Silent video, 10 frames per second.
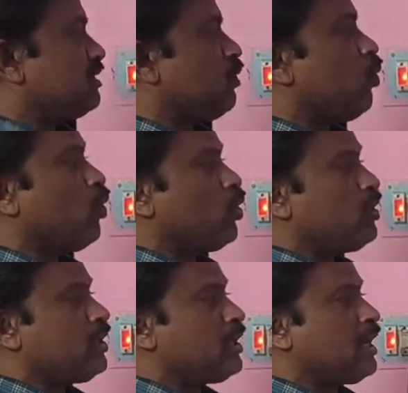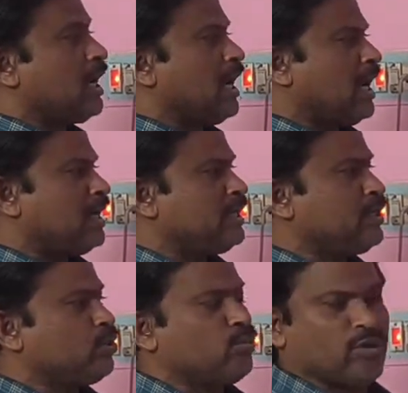for the old
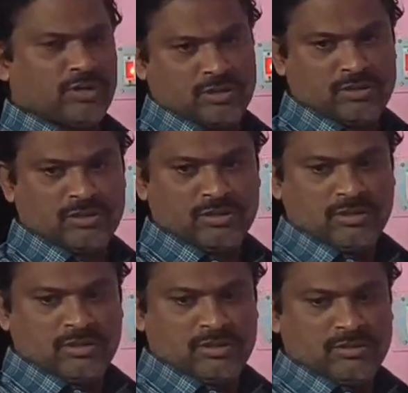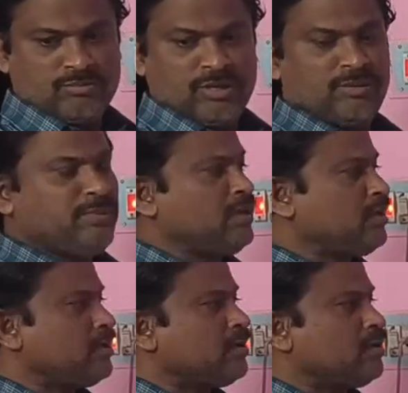and new model.
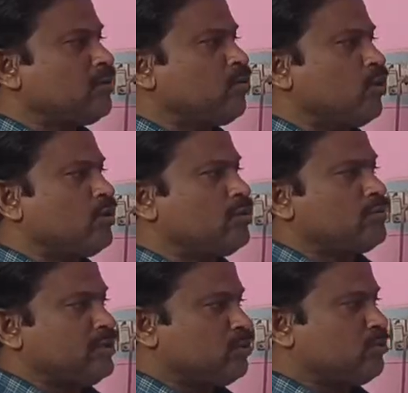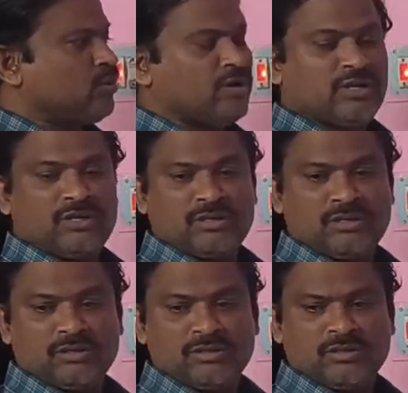Maybe old new
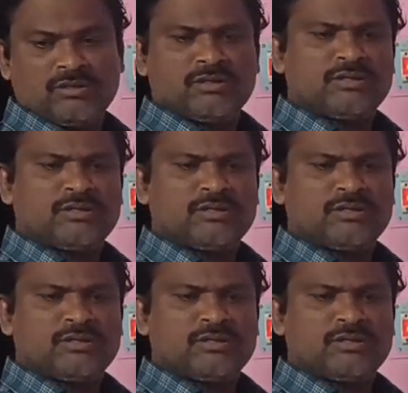model